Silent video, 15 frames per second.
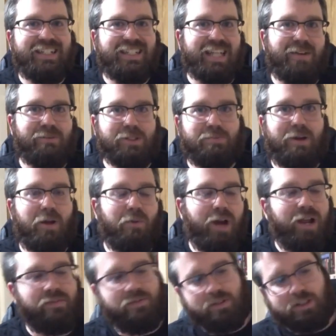That was my
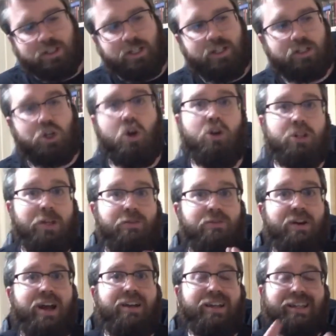wife. She is currently
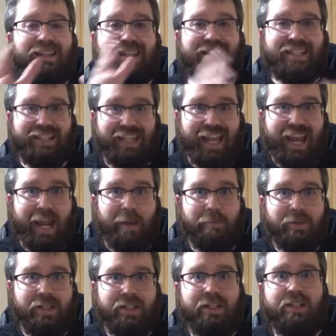filing the
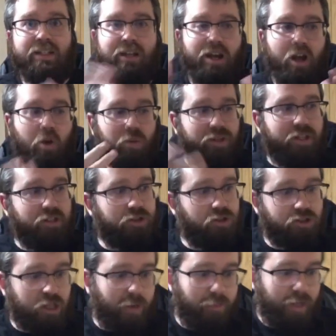claim uh, with the
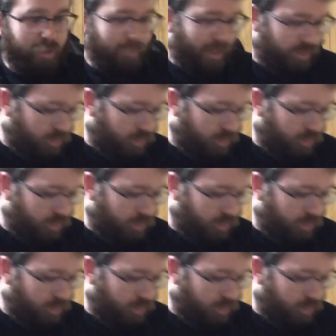insurance company about